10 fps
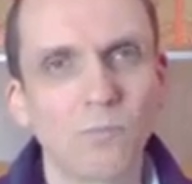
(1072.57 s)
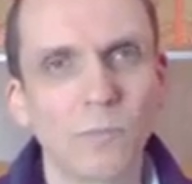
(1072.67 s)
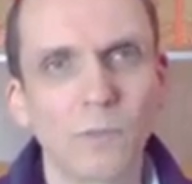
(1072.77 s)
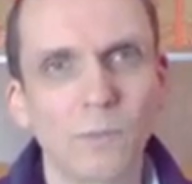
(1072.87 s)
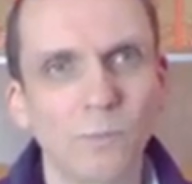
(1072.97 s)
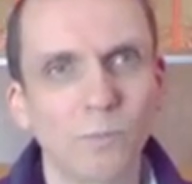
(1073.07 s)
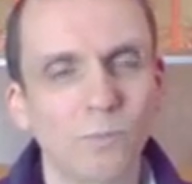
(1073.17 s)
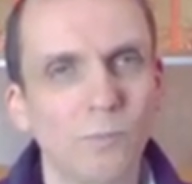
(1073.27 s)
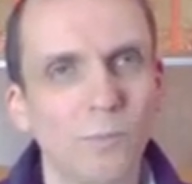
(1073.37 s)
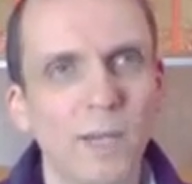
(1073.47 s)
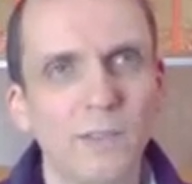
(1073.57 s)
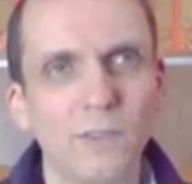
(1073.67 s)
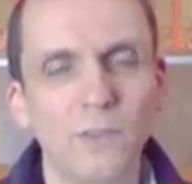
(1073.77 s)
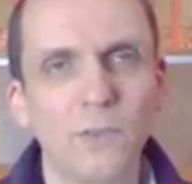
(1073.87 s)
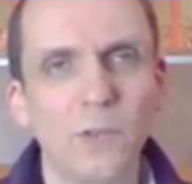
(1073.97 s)

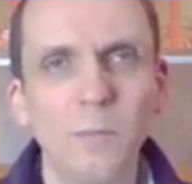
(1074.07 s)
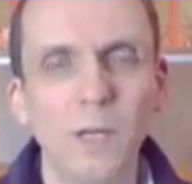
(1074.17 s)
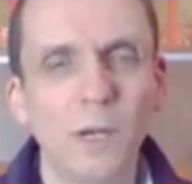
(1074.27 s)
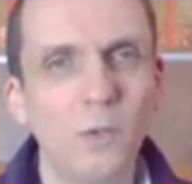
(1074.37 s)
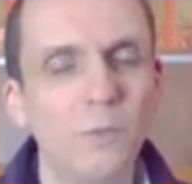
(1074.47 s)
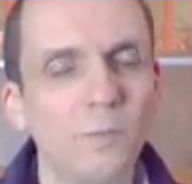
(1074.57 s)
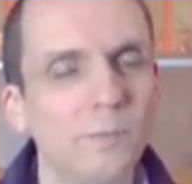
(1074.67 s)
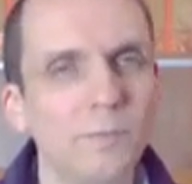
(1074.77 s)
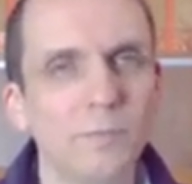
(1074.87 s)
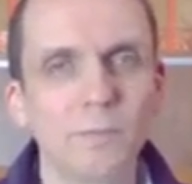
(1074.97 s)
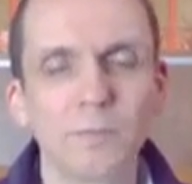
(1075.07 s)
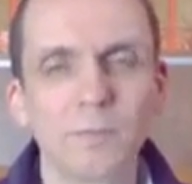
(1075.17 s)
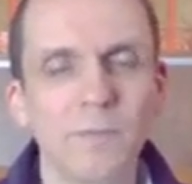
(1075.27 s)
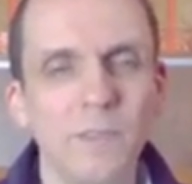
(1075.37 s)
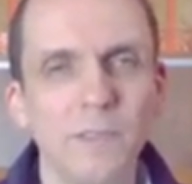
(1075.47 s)
But somehow
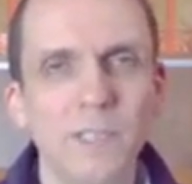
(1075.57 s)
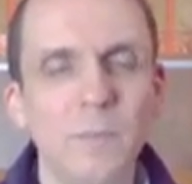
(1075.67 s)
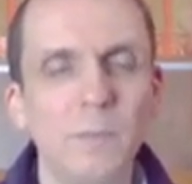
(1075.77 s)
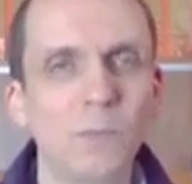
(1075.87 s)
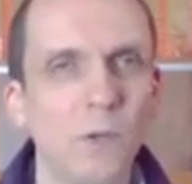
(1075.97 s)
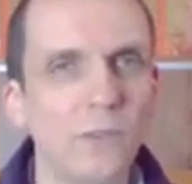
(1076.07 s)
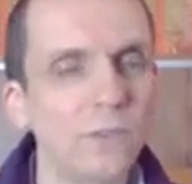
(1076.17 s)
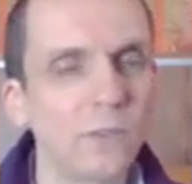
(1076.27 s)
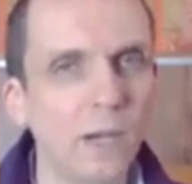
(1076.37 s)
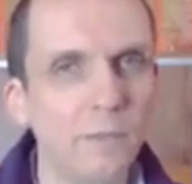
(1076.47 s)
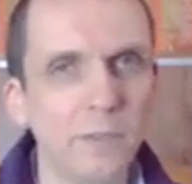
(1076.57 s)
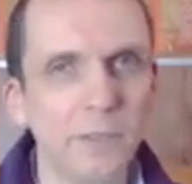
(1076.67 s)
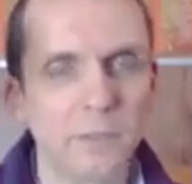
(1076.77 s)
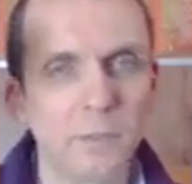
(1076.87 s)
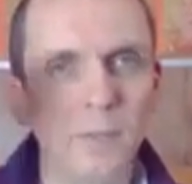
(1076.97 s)
the demon was
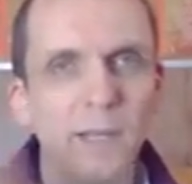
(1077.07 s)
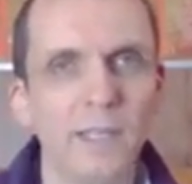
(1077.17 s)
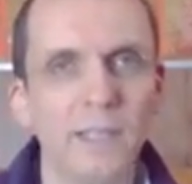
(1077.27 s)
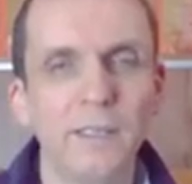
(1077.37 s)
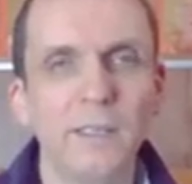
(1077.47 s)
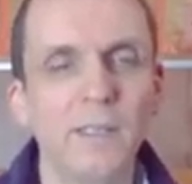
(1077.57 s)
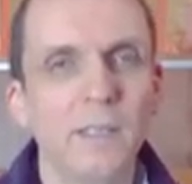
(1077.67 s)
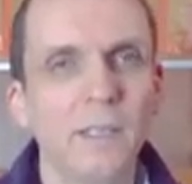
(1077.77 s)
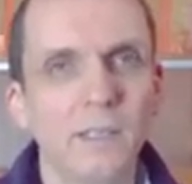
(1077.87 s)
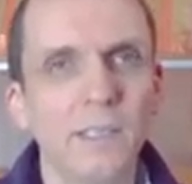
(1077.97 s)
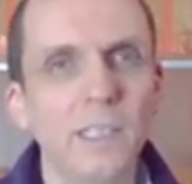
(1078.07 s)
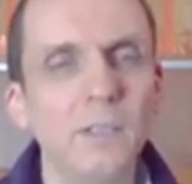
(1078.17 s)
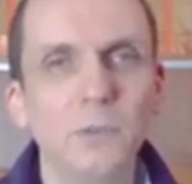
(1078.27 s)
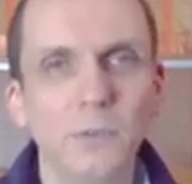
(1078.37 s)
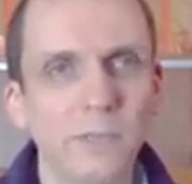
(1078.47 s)
covered by
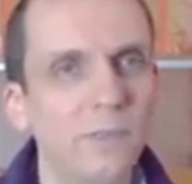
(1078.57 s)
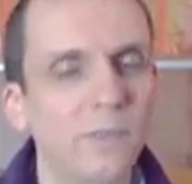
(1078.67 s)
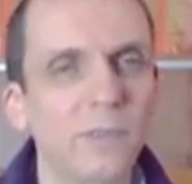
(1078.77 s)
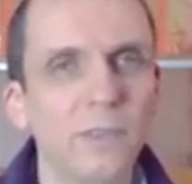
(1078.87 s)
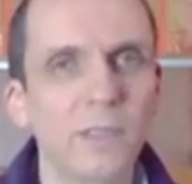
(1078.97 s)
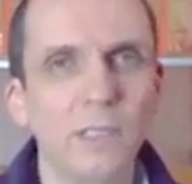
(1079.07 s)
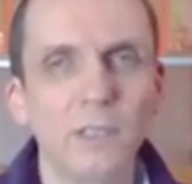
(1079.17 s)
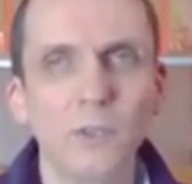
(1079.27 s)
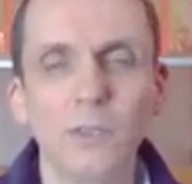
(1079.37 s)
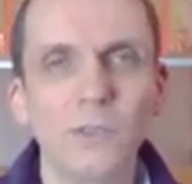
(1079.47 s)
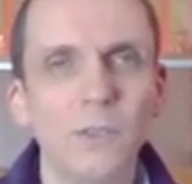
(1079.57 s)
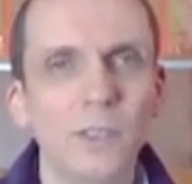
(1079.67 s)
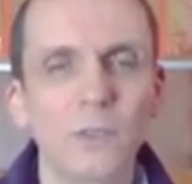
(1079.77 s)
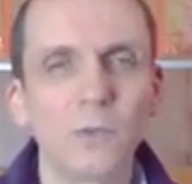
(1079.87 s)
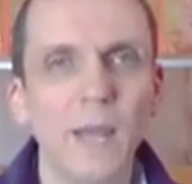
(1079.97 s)
ignorance. He could
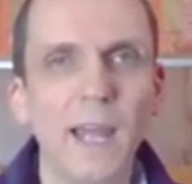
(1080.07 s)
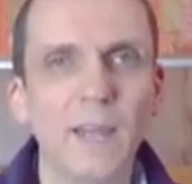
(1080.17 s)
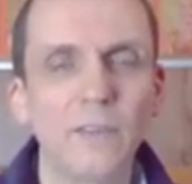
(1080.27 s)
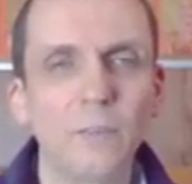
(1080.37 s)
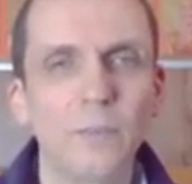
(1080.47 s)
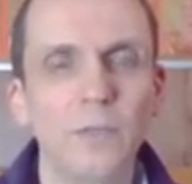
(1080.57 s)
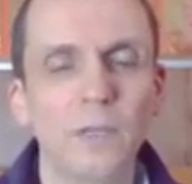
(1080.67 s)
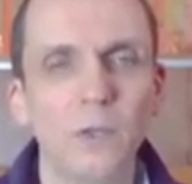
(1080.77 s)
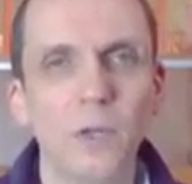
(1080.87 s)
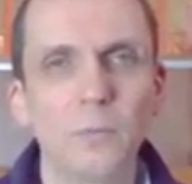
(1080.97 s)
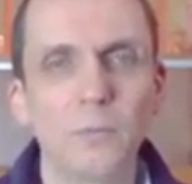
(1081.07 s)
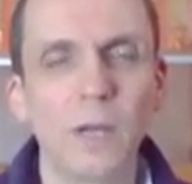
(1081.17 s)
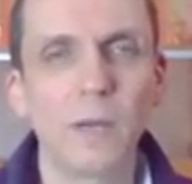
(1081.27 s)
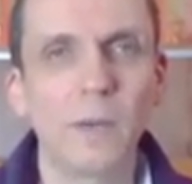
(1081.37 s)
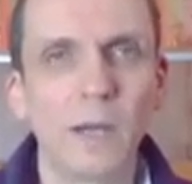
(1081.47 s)
not grasp Lord
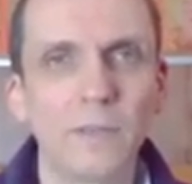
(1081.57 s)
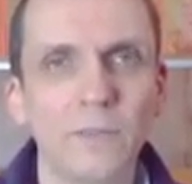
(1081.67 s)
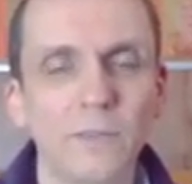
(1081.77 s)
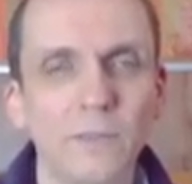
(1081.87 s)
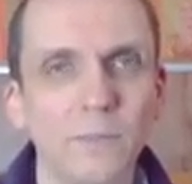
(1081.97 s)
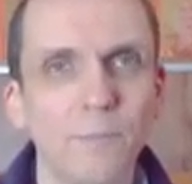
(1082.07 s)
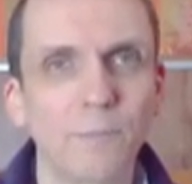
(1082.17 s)
Brahma's